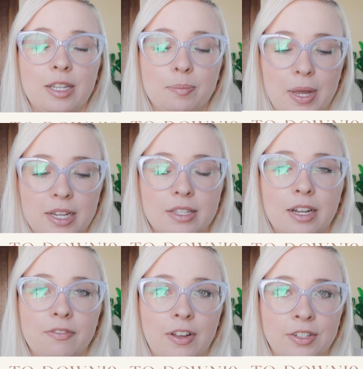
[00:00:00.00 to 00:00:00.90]
the
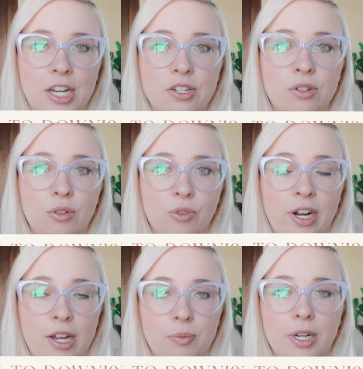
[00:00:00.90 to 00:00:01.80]
basic foundational
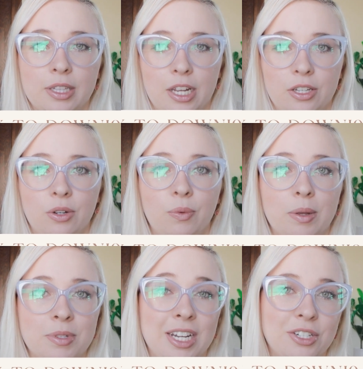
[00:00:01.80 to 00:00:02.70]
groundwork that your
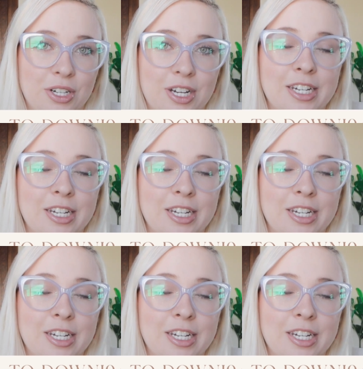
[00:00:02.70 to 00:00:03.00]
website should